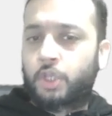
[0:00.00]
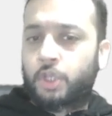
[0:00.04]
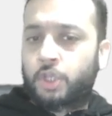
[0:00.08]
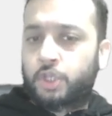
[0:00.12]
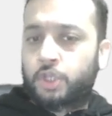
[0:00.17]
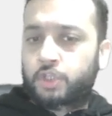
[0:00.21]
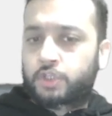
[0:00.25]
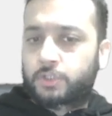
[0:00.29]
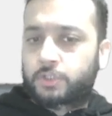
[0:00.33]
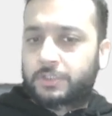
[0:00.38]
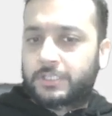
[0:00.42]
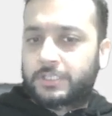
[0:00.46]

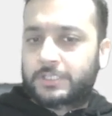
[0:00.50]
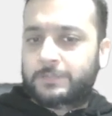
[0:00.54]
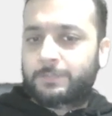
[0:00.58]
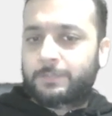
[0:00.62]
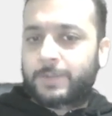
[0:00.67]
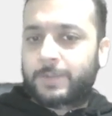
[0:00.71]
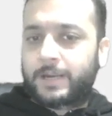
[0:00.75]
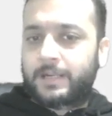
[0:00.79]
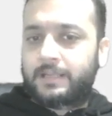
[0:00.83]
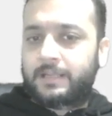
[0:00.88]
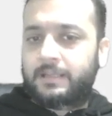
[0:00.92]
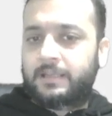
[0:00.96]
so this
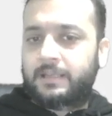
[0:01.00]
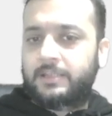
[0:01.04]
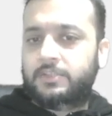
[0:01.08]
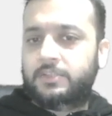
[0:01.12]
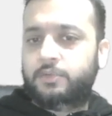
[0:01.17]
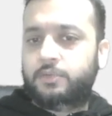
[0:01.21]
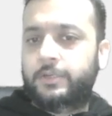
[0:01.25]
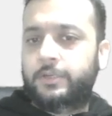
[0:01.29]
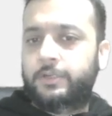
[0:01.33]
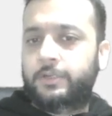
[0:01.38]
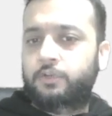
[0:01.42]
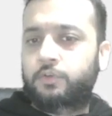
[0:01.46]
particle is
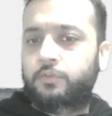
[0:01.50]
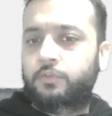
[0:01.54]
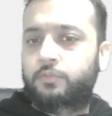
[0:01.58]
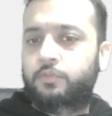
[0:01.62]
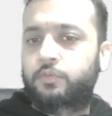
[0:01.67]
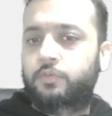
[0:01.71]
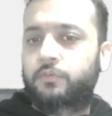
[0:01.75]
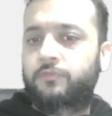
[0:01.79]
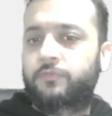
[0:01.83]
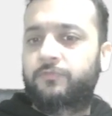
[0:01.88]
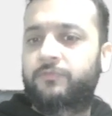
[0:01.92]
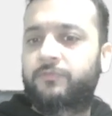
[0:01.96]
going to
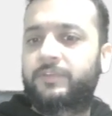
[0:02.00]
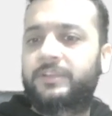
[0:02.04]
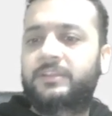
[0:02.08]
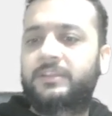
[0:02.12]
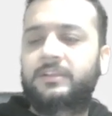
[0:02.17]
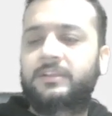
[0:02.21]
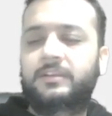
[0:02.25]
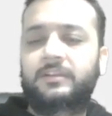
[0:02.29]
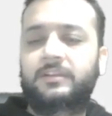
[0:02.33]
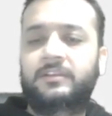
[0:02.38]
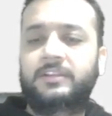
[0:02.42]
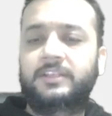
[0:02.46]
move
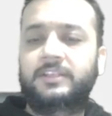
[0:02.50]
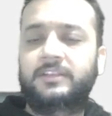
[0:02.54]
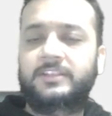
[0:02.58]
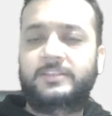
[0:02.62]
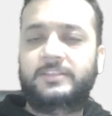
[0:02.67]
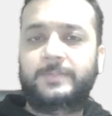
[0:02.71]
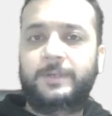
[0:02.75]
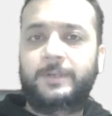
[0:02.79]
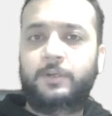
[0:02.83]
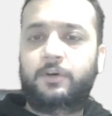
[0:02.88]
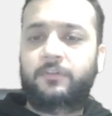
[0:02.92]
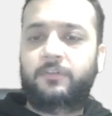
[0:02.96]
with the
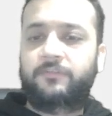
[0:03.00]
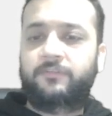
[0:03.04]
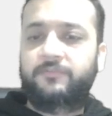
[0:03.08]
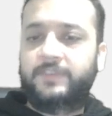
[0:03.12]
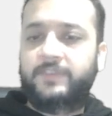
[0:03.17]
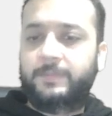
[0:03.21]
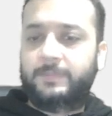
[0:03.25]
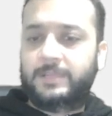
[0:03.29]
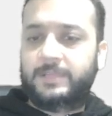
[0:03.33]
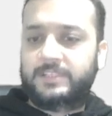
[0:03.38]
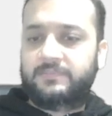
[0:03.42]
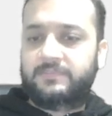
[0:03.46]
speed of
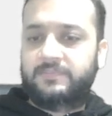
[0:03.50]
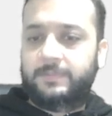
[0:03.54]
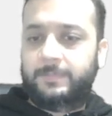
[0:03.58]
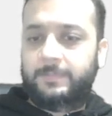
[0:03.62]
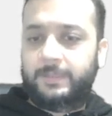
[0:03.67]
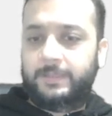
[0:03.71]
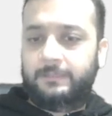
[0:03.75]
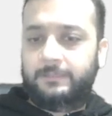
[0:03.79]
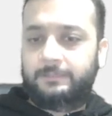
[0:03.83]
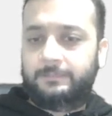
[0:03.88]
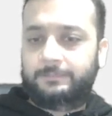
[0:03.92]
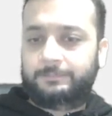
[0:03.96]
V plus
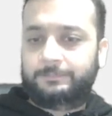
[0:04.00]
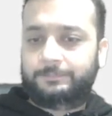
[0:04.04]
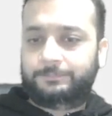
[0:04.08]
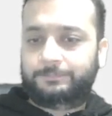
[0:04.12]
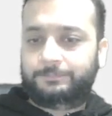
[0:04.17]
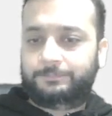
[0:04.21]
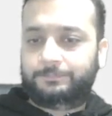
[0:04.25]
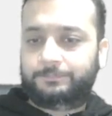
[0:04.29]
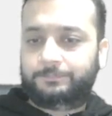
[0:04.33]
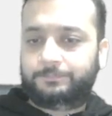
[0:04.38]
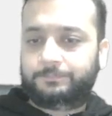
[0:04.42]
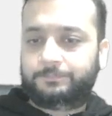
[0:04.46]
Vp,
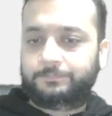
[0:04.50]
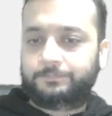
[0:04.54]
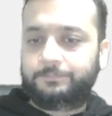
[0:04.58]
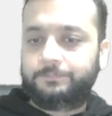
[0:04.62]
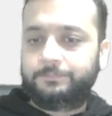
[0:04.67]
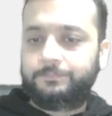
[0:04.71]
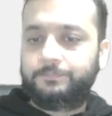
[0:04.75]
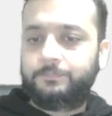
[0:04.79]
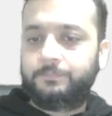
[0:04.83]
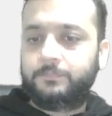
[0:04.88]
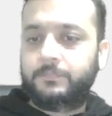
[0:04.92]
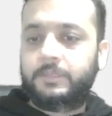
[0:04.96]

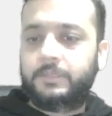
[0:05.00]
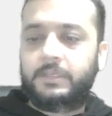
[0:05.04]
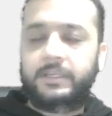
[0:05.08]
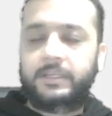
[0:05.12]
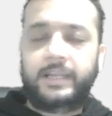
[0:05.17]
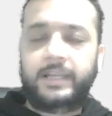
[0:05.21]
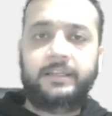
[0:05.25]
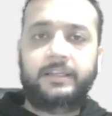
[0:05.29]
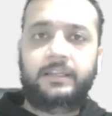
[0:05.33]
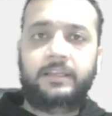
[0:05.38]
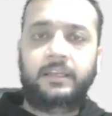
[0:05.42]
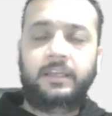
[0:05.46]

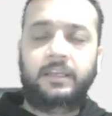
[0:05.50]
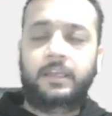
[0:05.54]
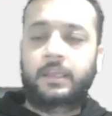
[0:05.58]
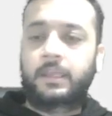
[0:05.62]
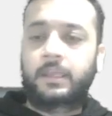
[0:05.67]
right?